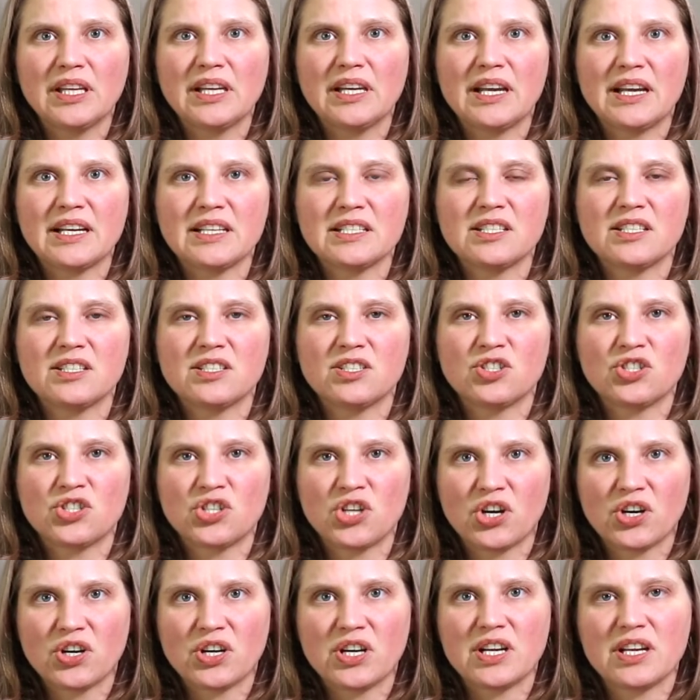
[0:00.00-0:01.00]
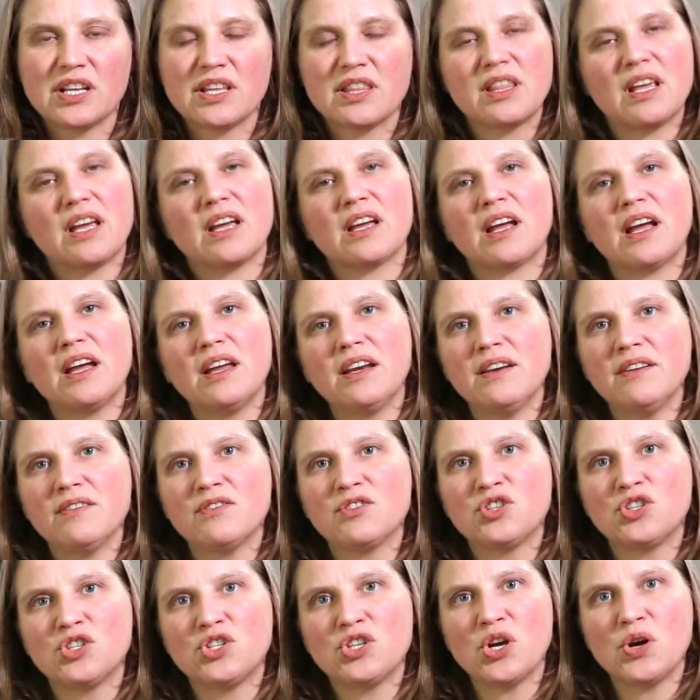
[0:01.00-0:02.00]
nice chart that kind of
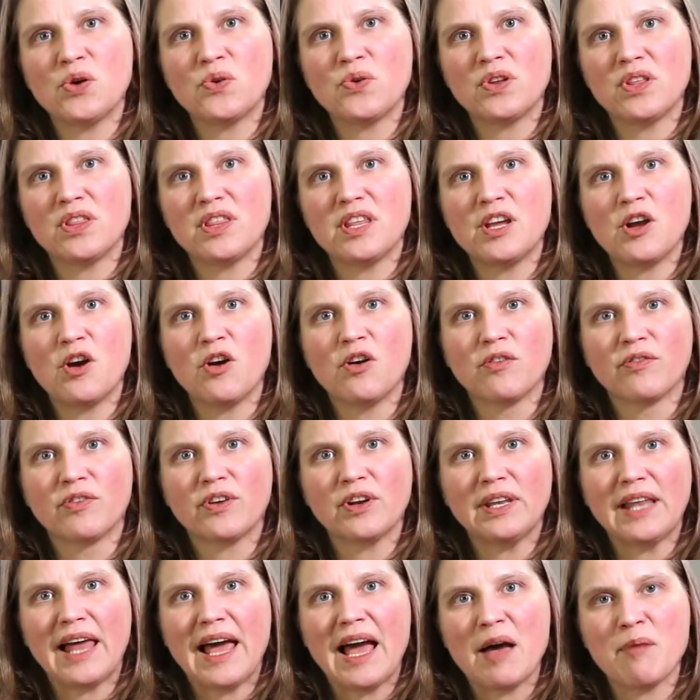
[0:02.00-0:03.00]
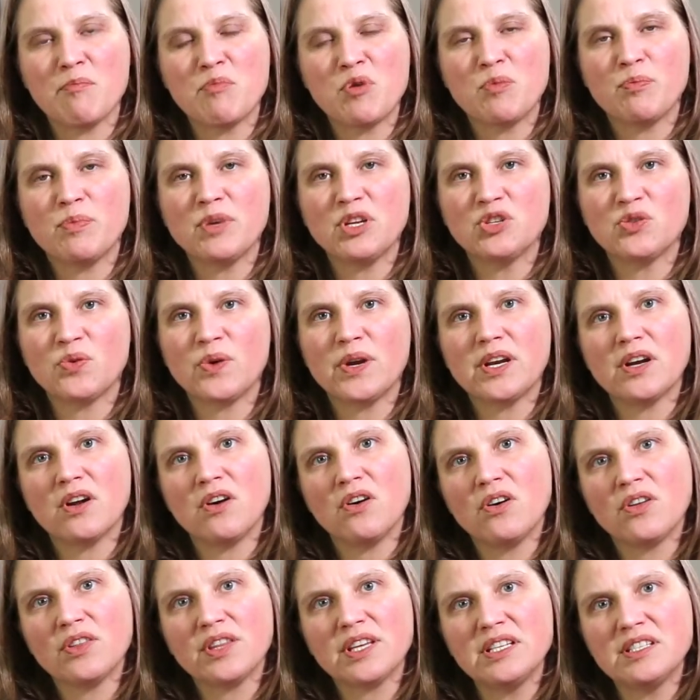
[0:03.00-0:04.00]
showed the overlap between
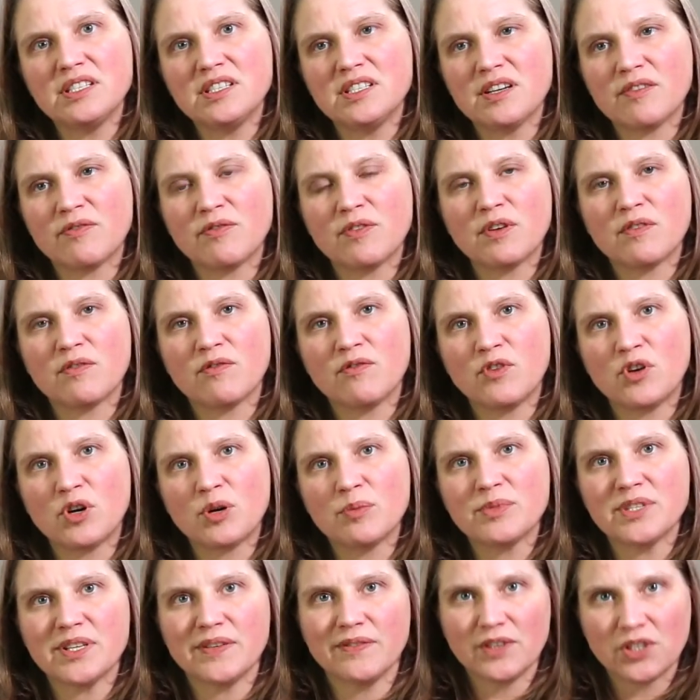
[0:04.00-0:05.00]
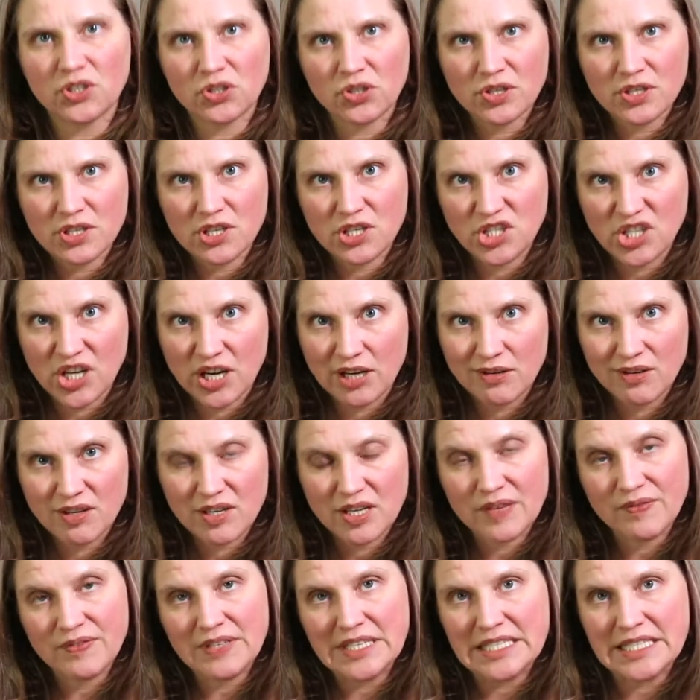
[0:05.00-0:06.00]
all these different forms of
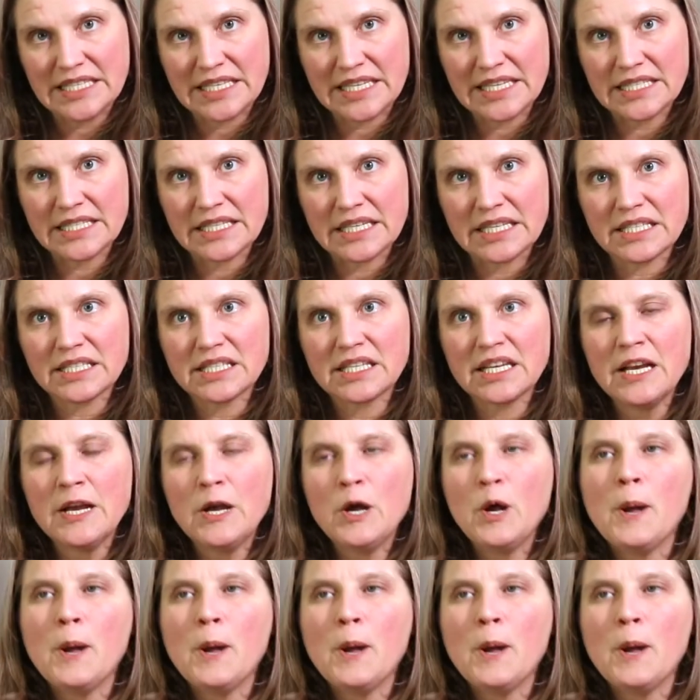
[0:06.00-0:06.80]
neurodegenerative diseases.